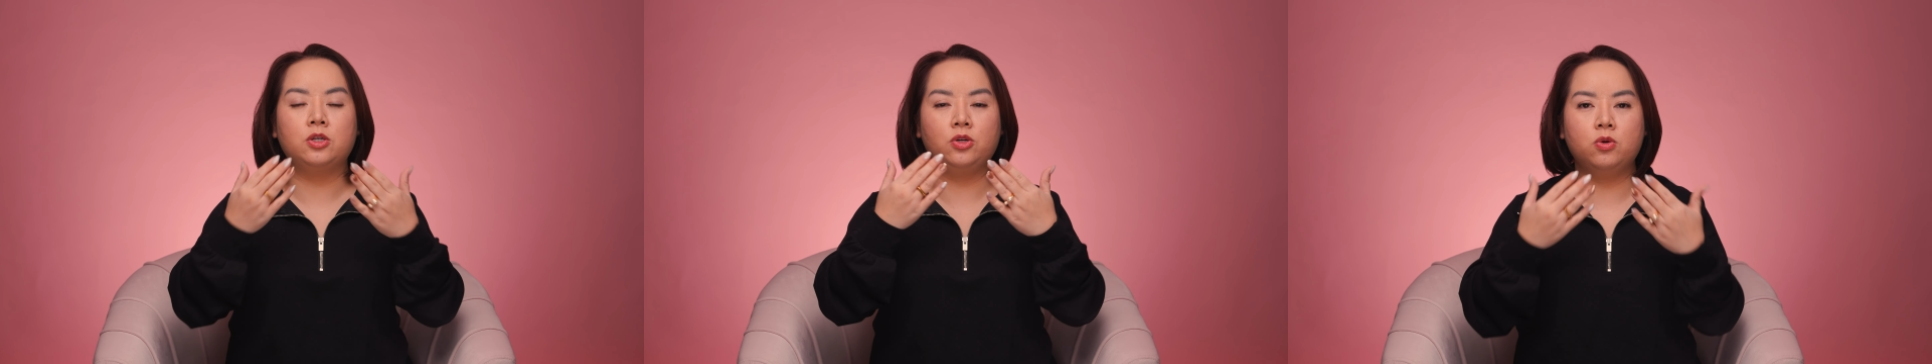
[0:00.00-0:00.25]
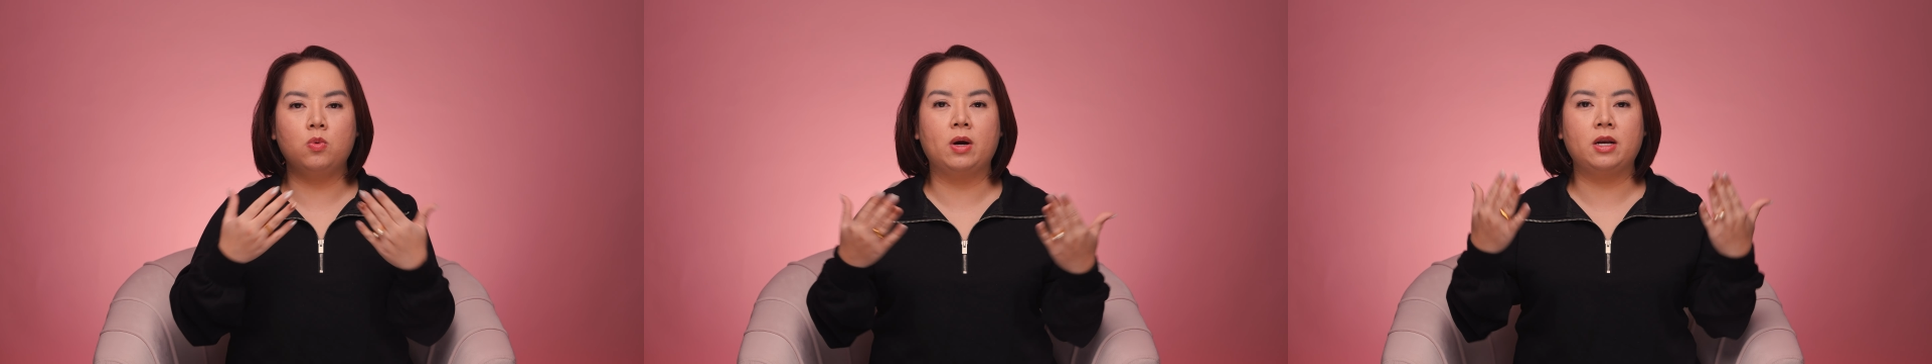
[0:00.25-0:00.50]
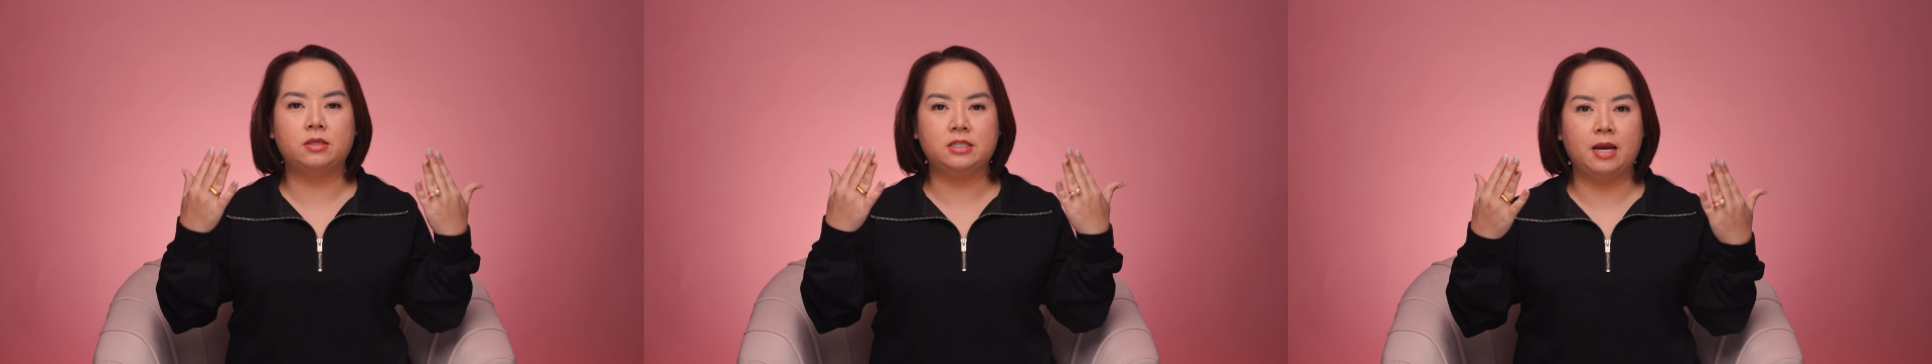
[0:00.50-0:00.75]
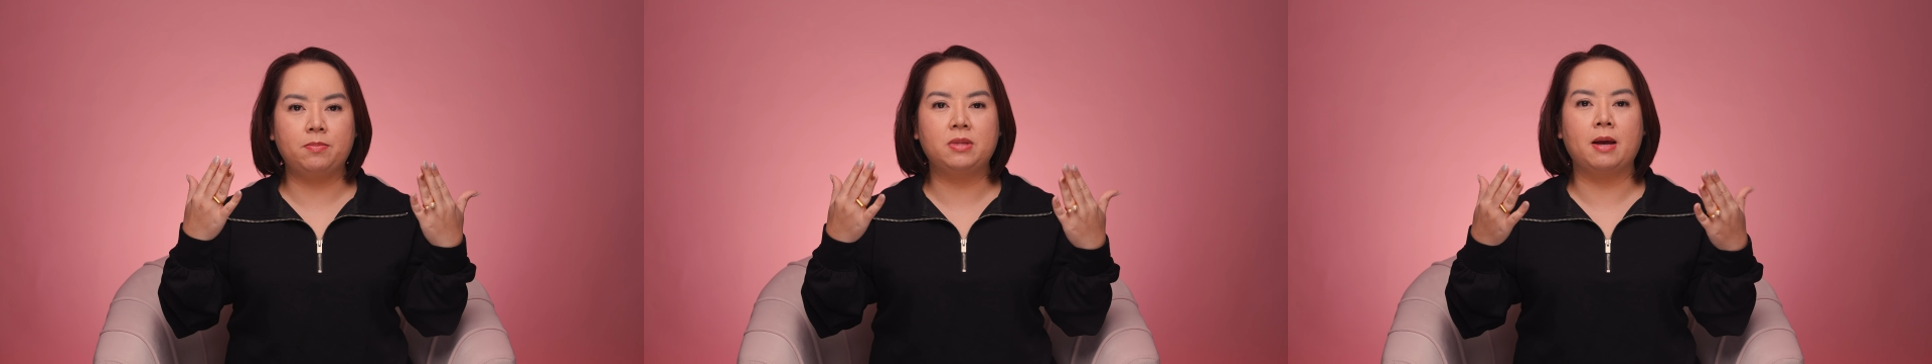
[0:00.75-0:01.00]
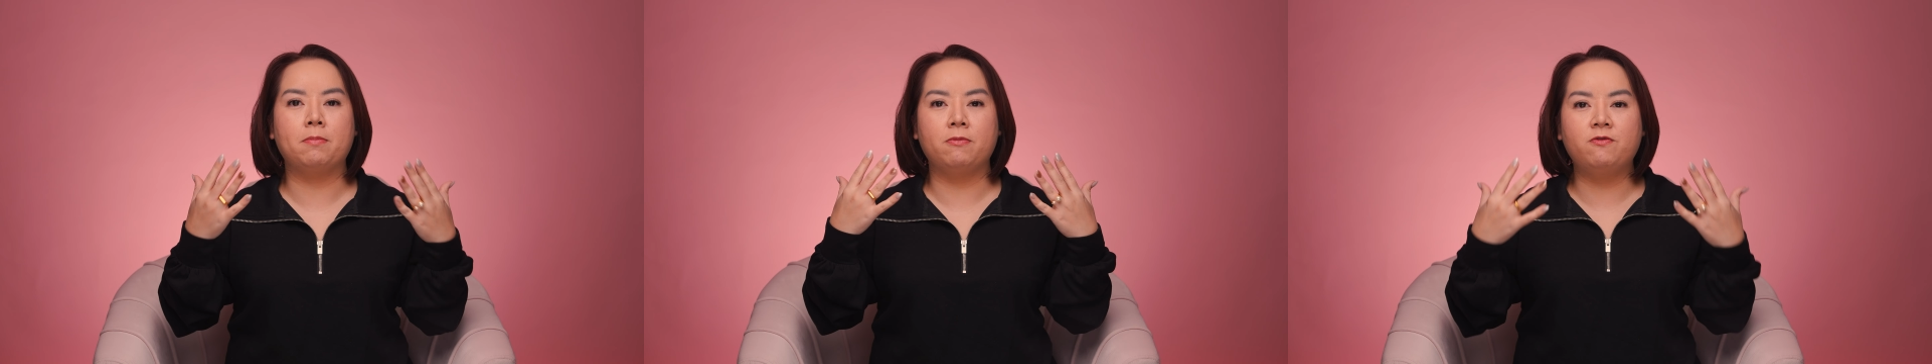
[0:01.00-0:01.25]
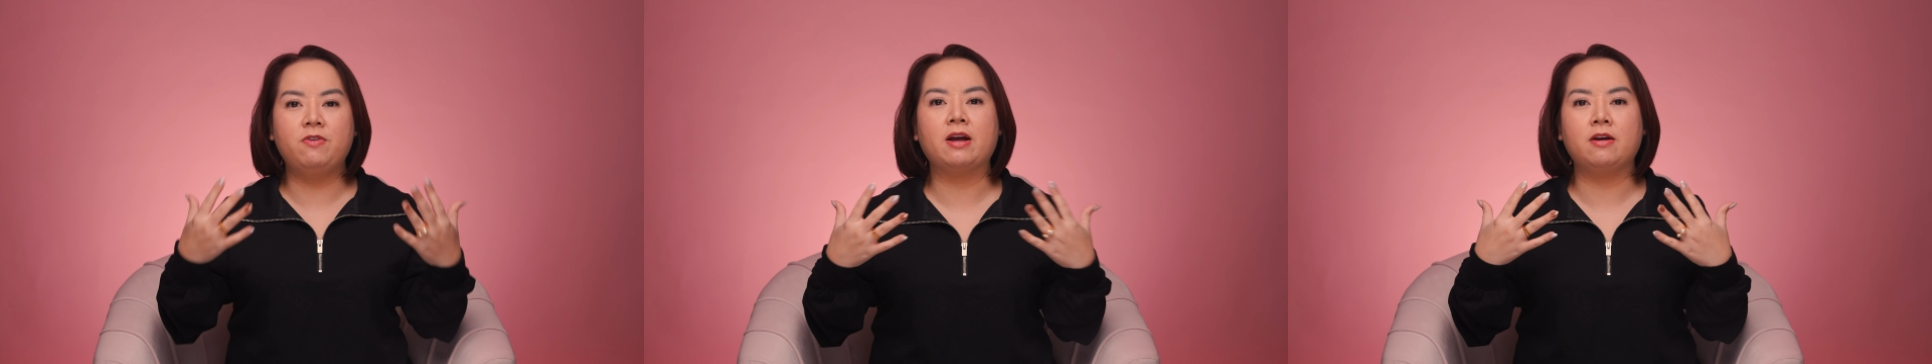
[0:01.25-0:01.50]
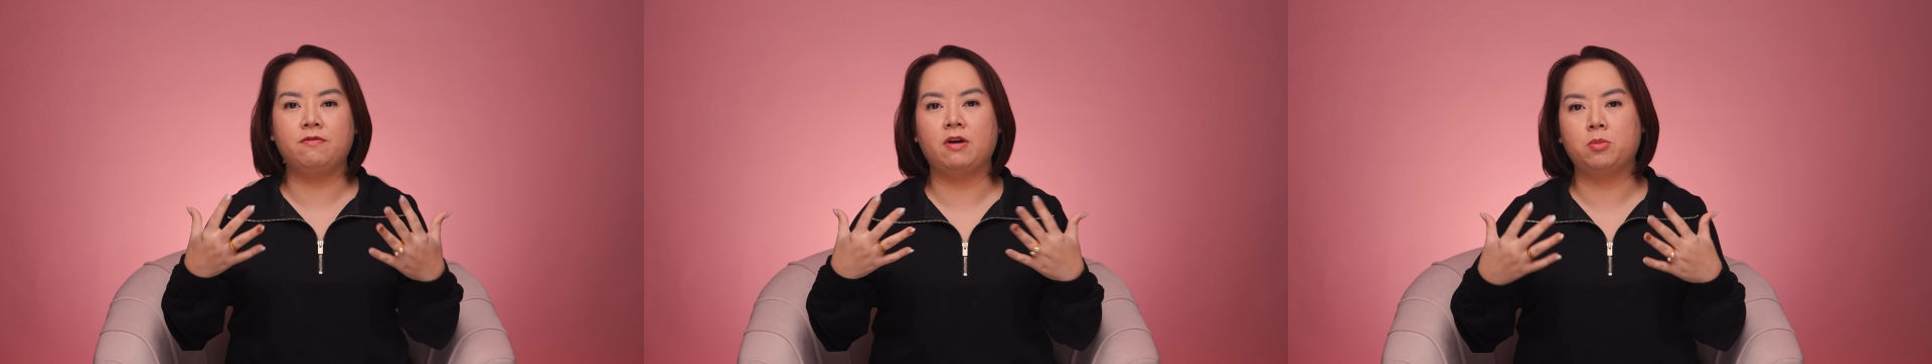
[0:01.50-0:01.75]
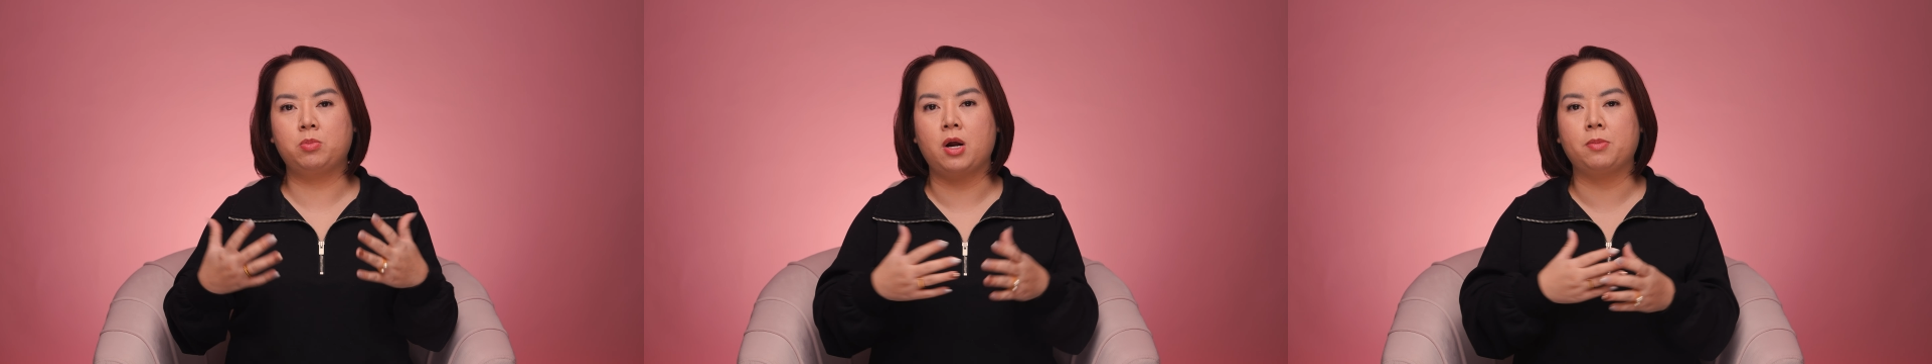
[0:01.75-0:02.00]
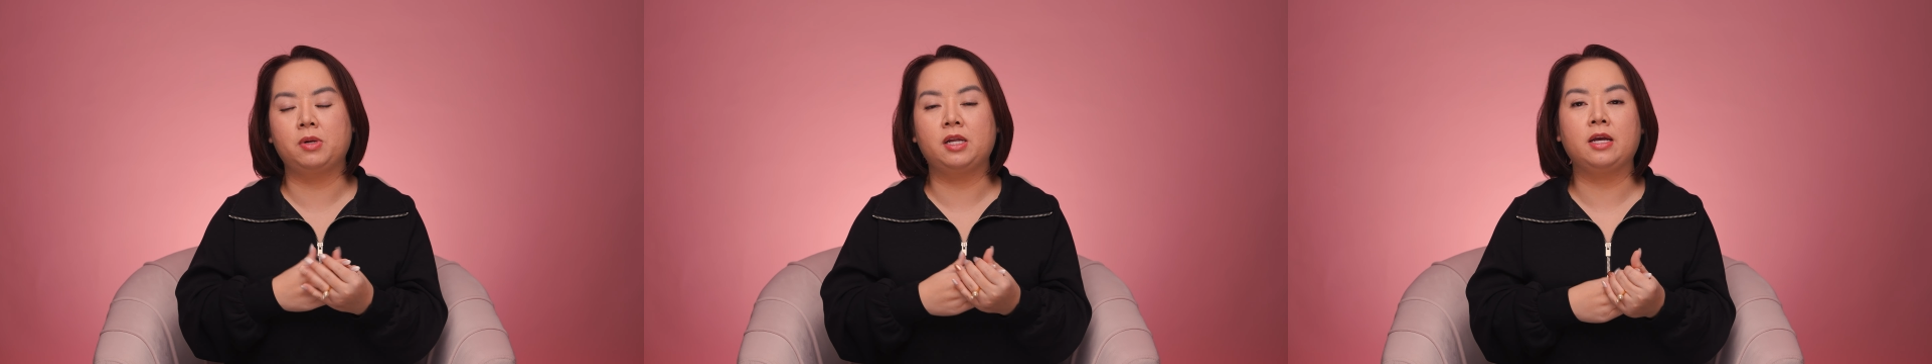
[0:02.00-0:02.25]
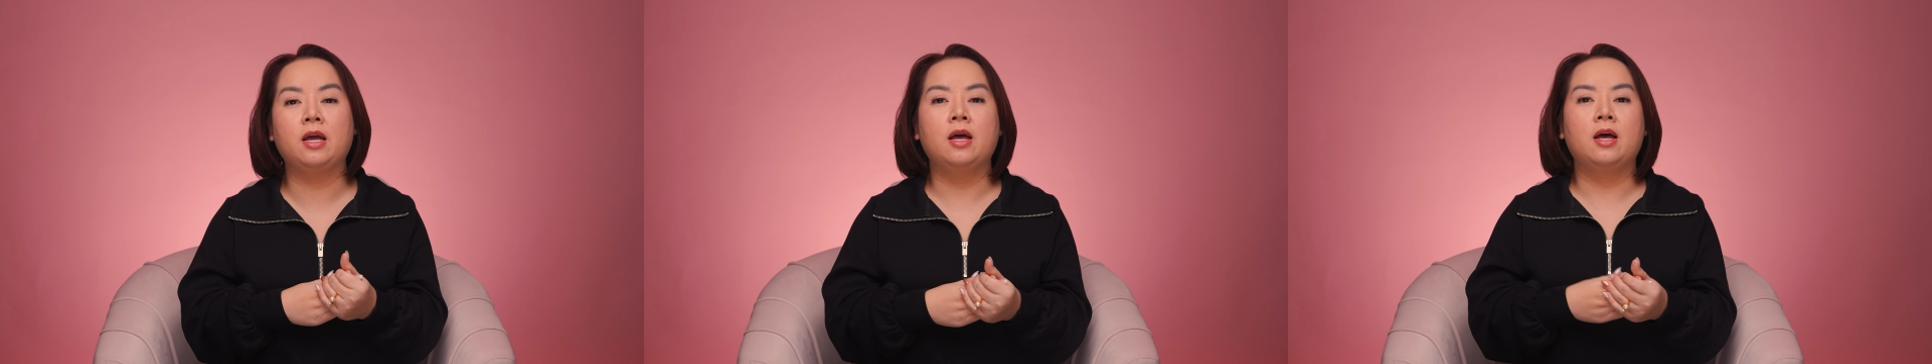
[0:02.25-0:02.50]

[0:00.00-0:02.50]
So you want to tape them very, very properly.